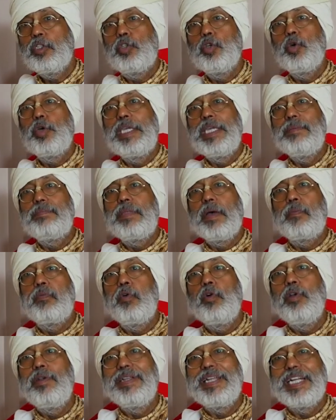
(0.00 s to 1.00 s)
to give the
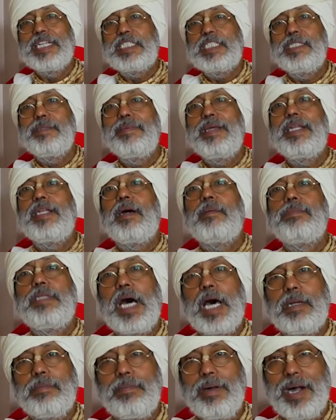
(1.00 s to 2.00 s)
full nourishment of
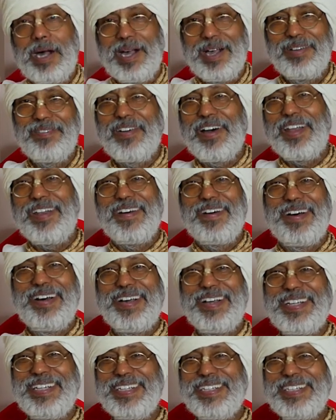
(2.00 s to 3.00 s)
Dharma. Follow?
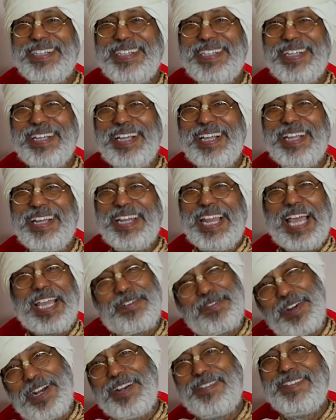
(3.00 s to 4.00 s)

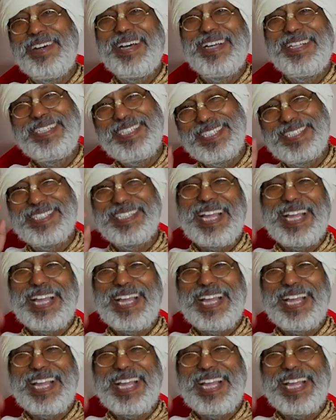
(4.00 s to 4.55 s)
Like form. This